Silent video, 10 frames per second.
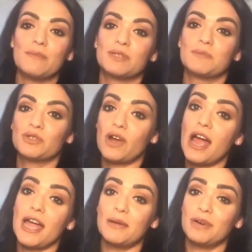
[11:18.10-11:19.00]

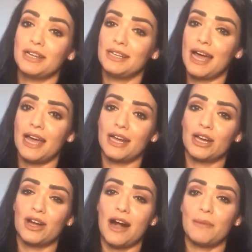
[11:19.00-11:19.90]
Subscribe,
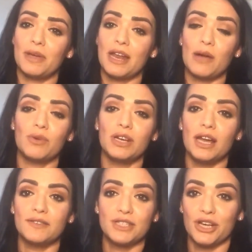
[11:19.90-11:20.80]
like, comment. I would
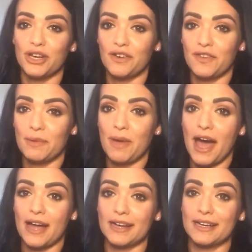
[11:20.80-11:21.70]
love to hear your
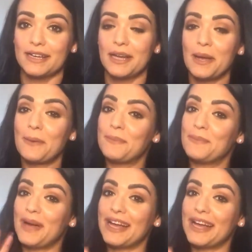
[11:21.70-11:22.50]
feedback. Bye,